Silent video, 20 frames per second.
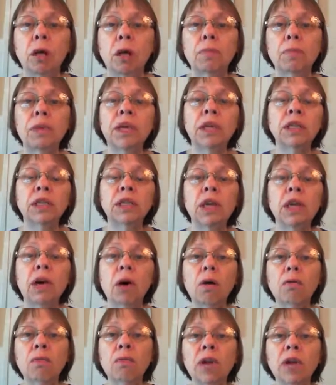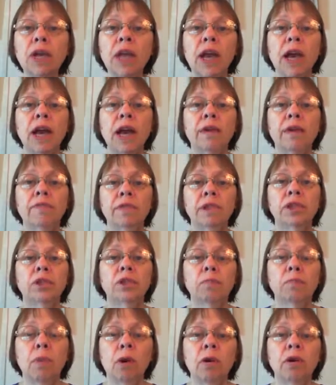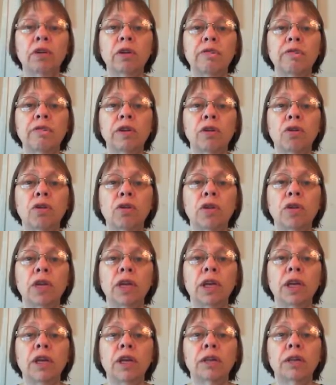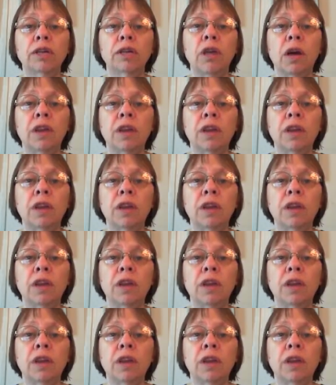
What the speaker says: because they already have this spark of eternity inside.